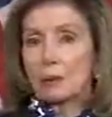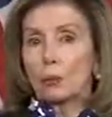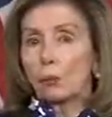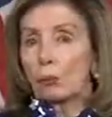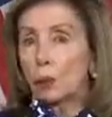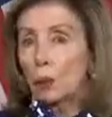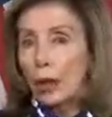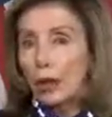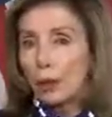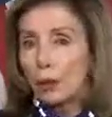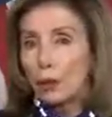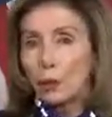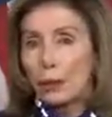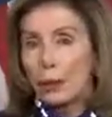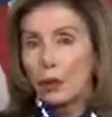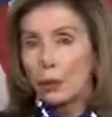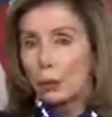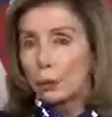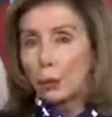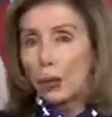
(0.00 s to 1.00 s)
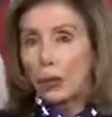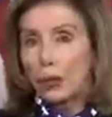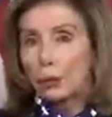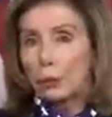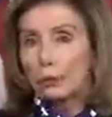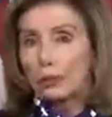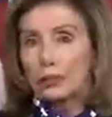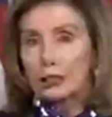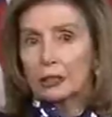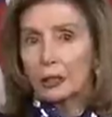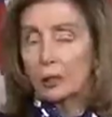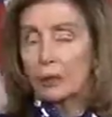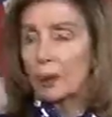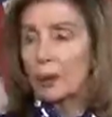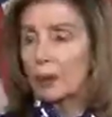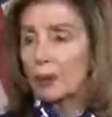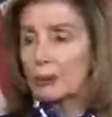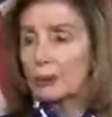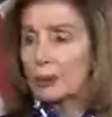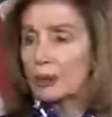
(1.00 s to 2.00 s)
well below
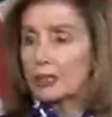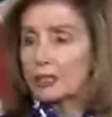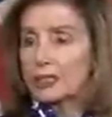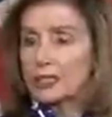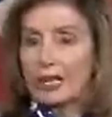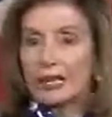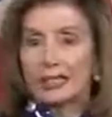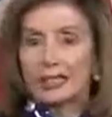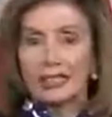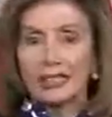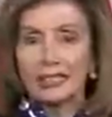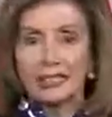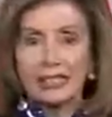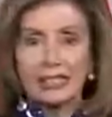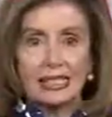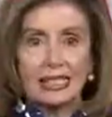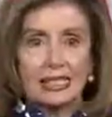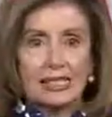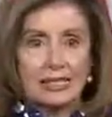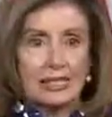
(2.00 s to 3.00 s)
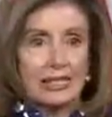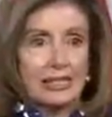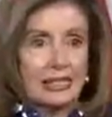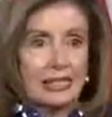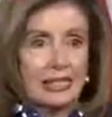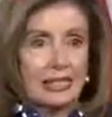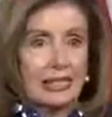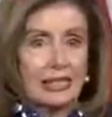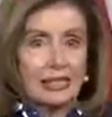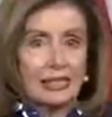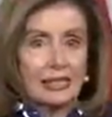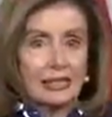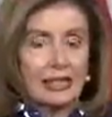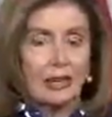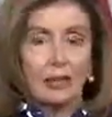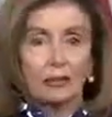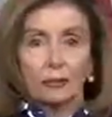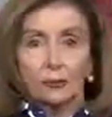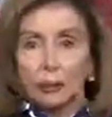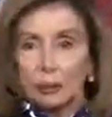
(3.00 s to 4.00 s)
1% incidence
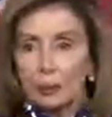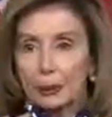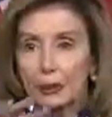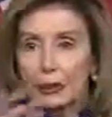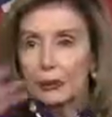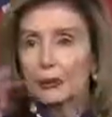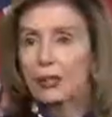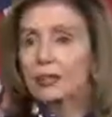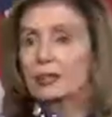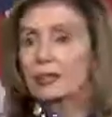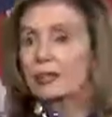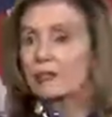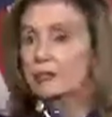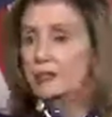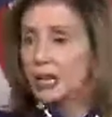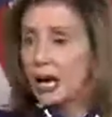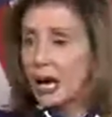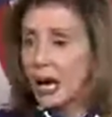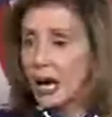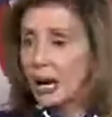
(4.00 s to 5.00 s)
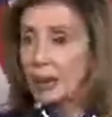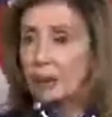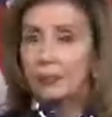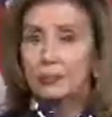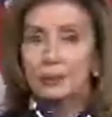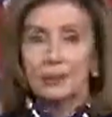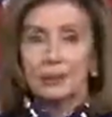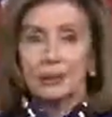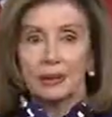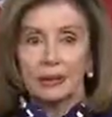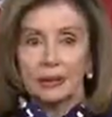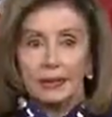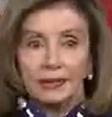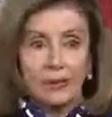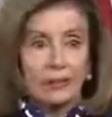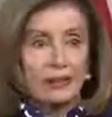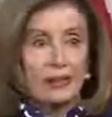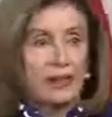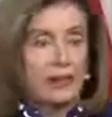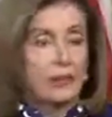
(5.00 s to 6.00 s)
over a period of time,
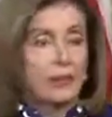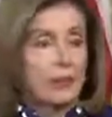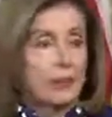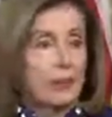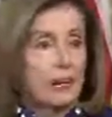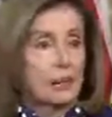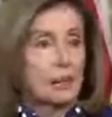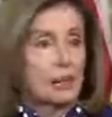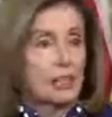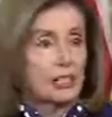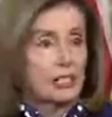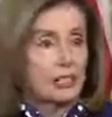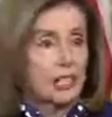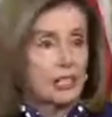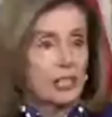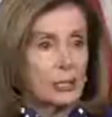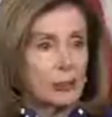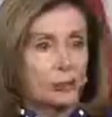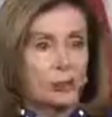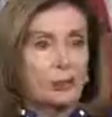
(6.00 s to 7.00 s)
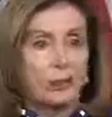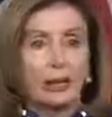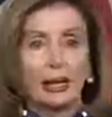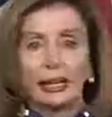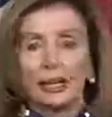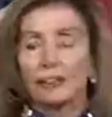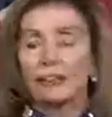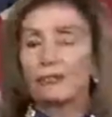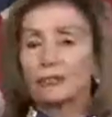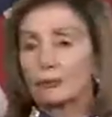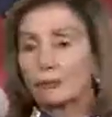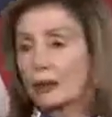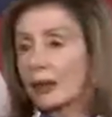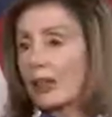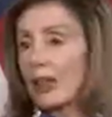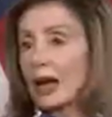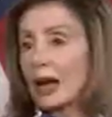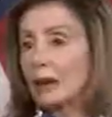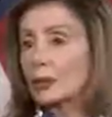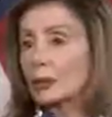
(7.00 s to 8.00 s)
then there may be a judgment made for
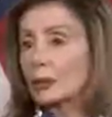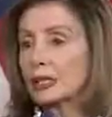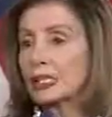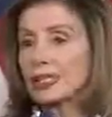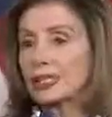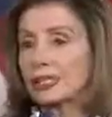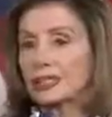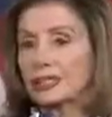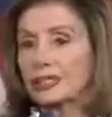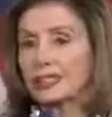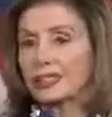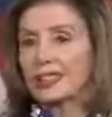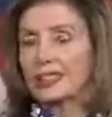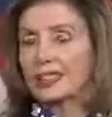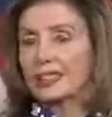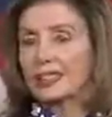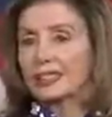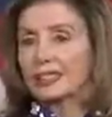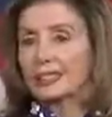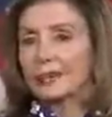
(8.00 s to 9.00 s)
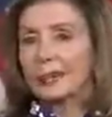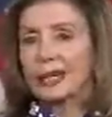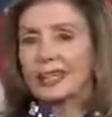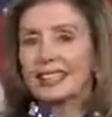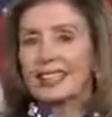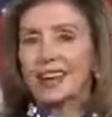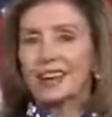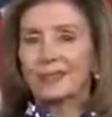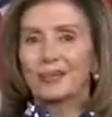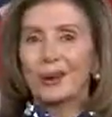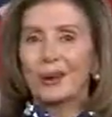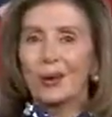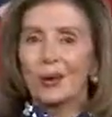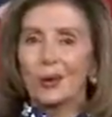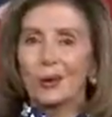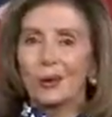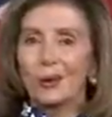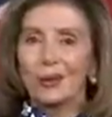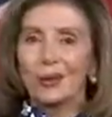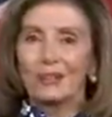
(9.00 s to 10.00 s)
that region. But yeah, we
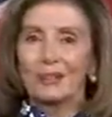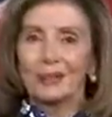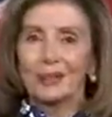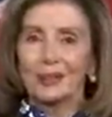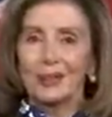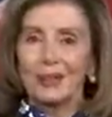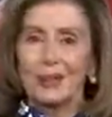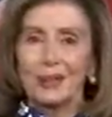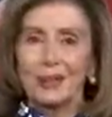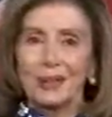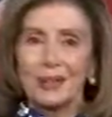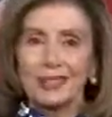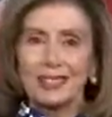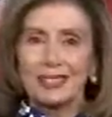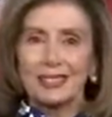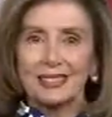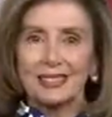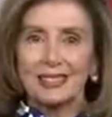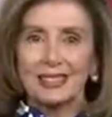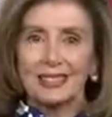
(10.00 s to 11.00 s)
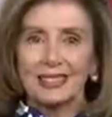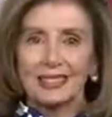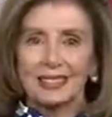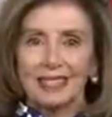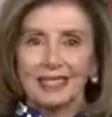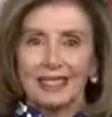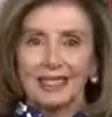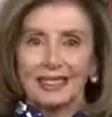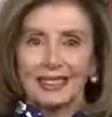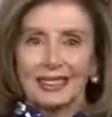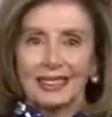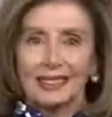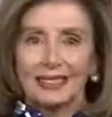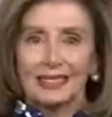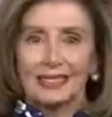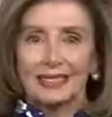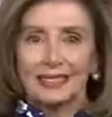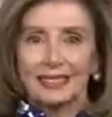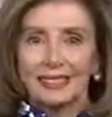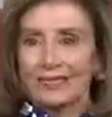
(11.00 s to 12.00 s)
all miss
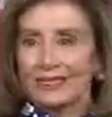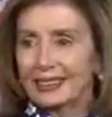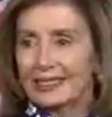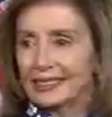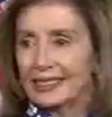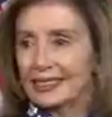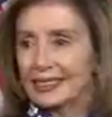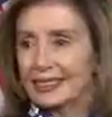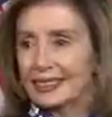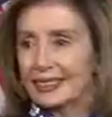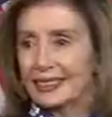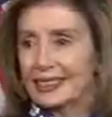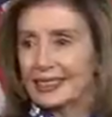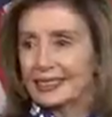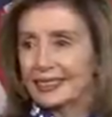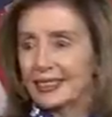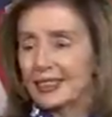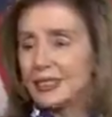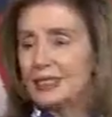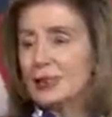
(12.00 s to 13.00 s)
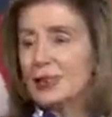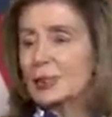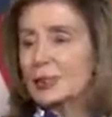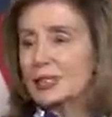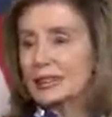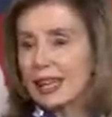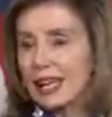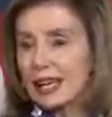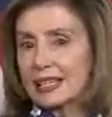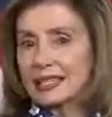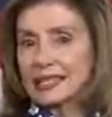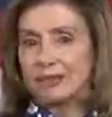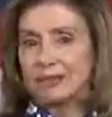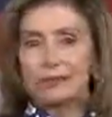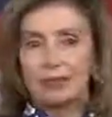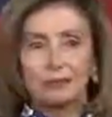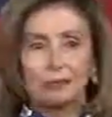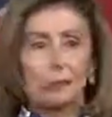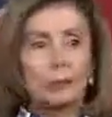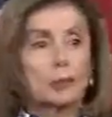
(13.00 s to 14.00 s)
the
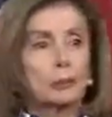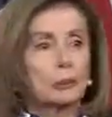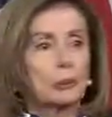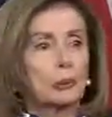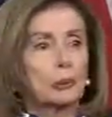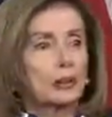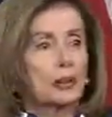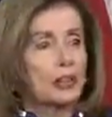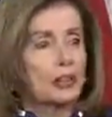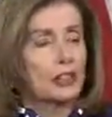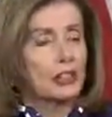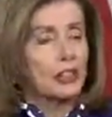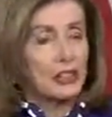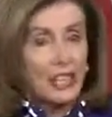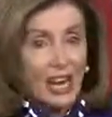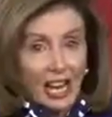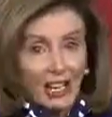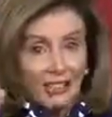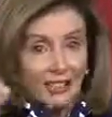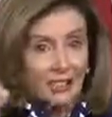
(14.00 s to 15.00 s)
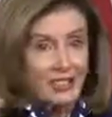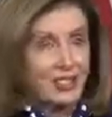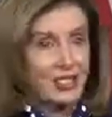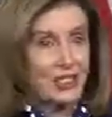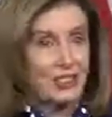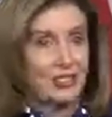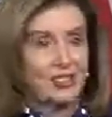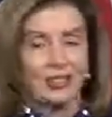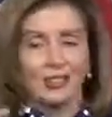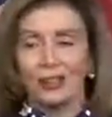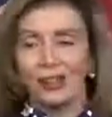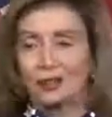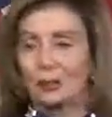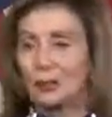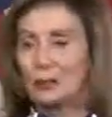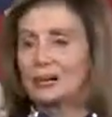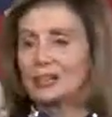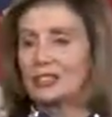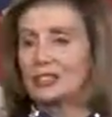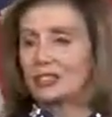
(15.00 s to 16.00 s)
enthusiasm of people with their challenges and their
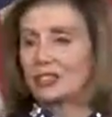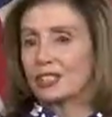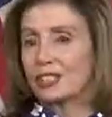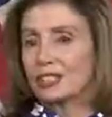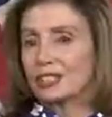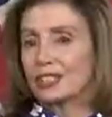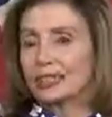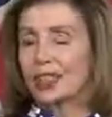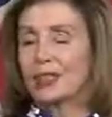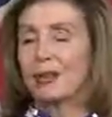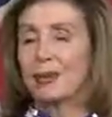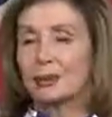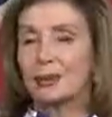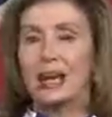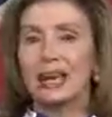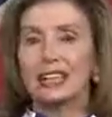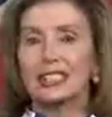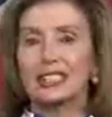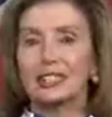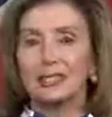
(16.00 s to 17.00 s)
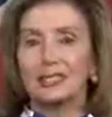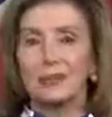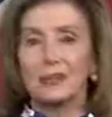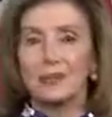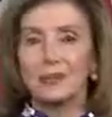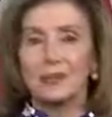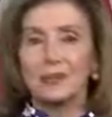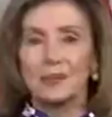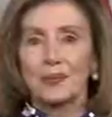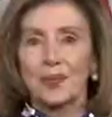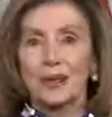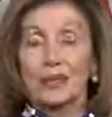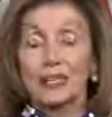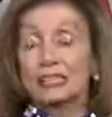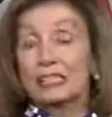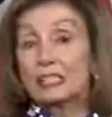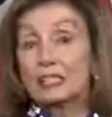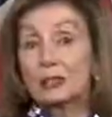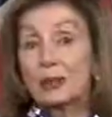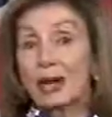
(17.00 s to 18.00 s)
questions and the rest.
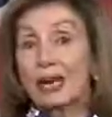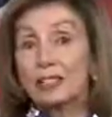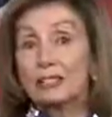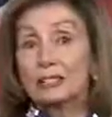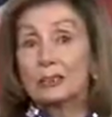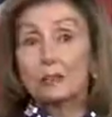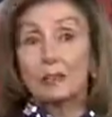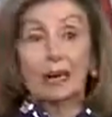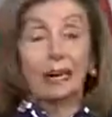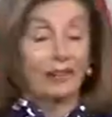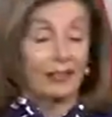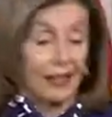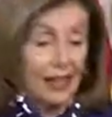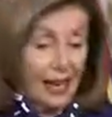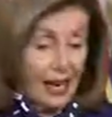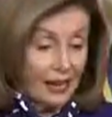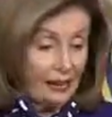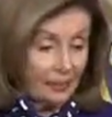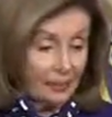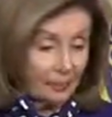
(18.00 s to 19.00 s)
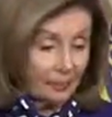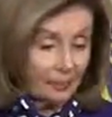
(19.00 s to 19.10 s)
Since you asked about that,